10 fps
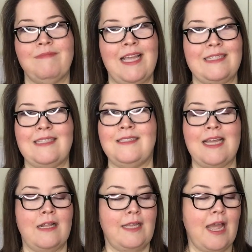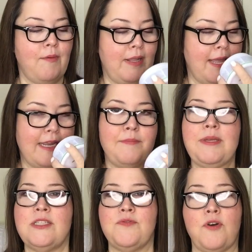that's exactly how I like it,
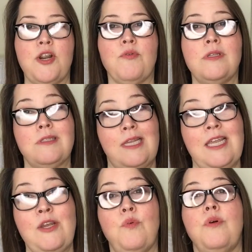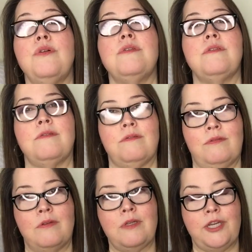because fragrance equals
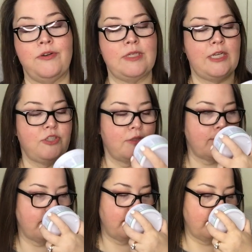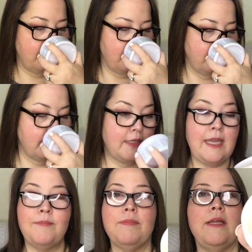irritation.
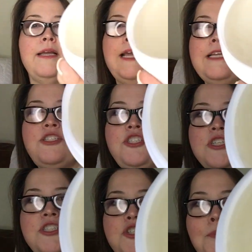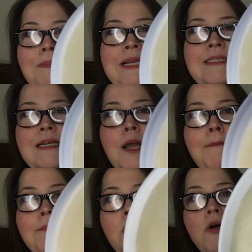Yep, it's just your basic
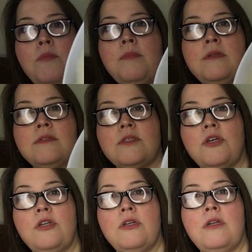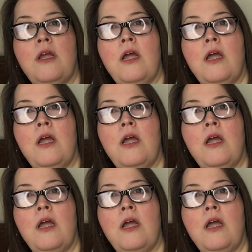balm. It's good and